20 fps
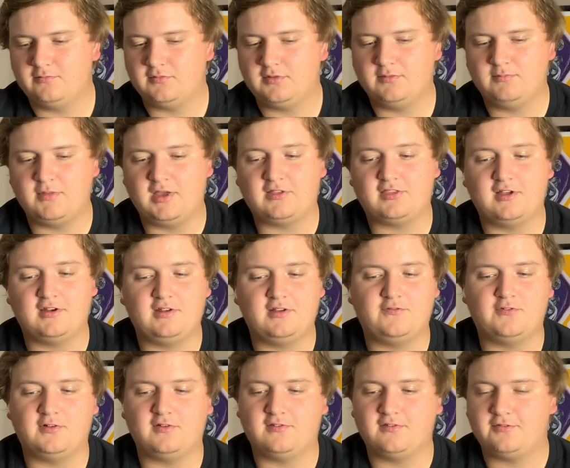make that
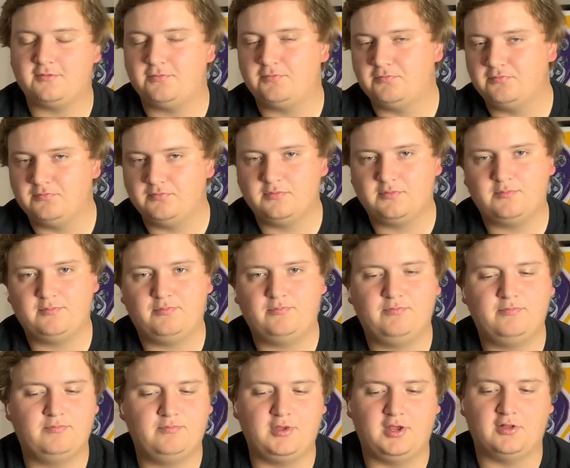defense
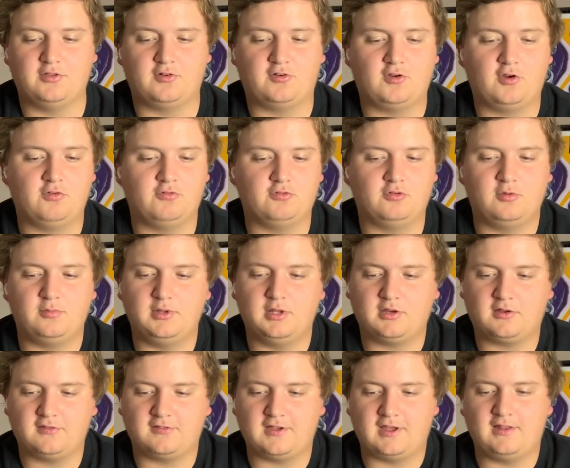be on their toes a little bit
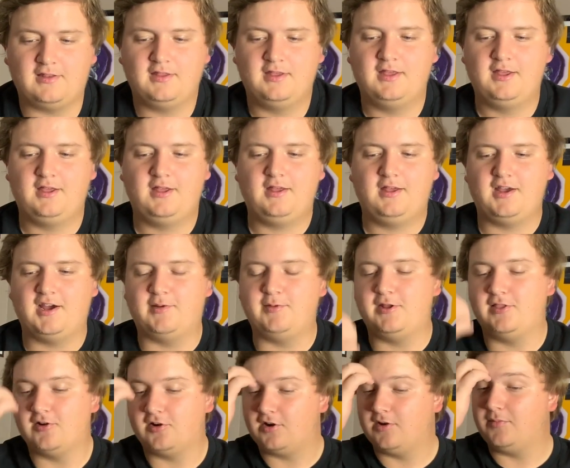because they're going
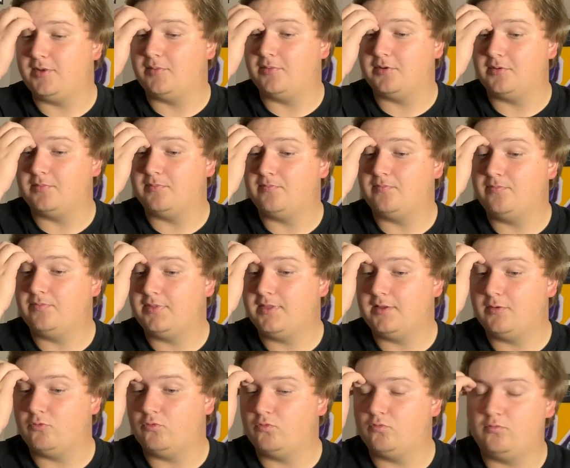to be able to
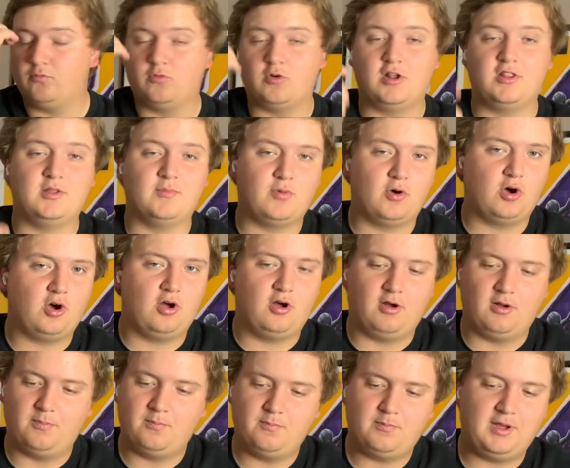run the
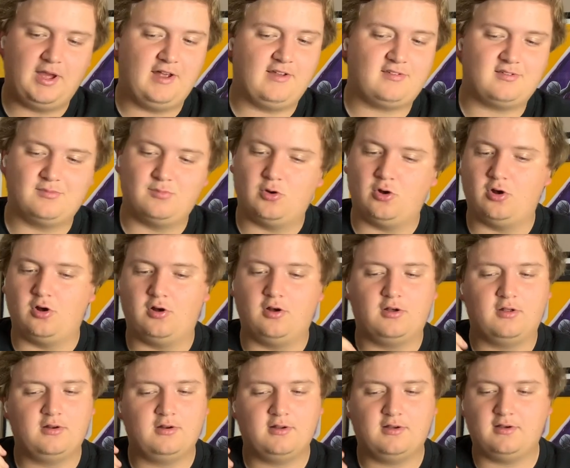ball, pass the
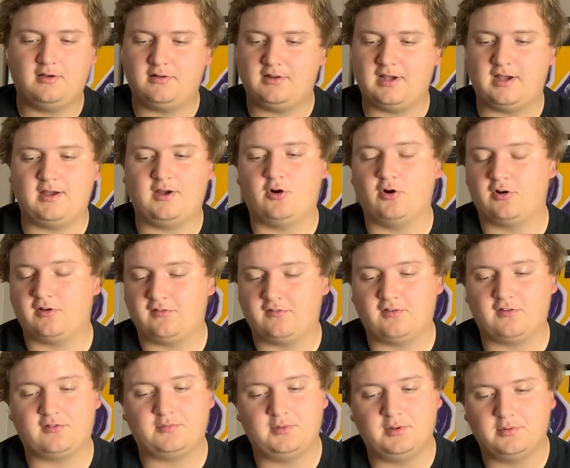ball. Arkansas
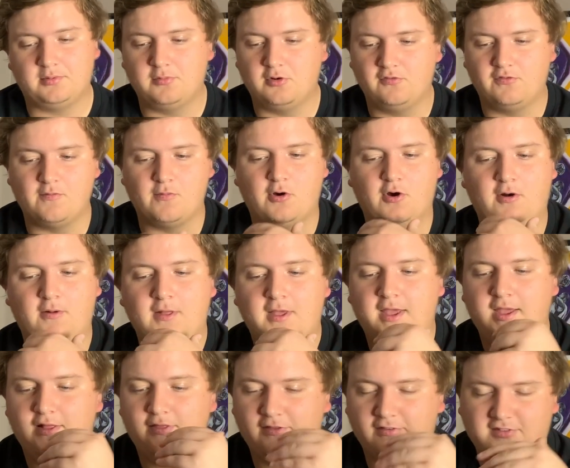is going to be able to move the ball.
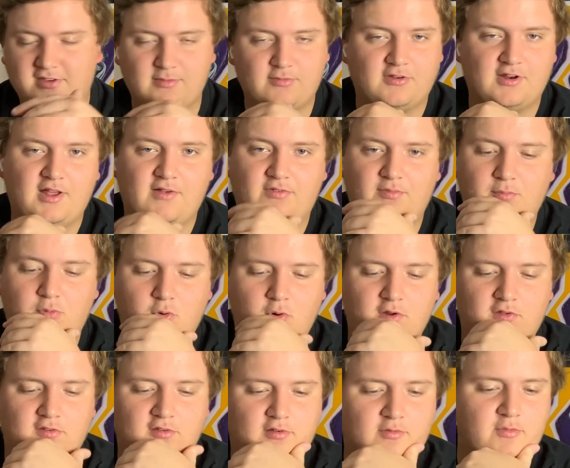This game's going to have some
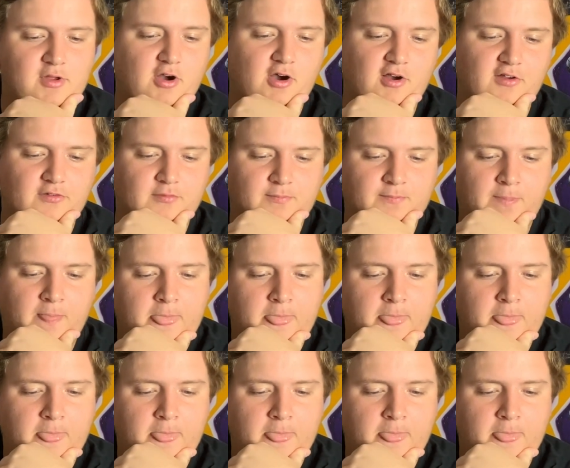points. It's going to be awesome.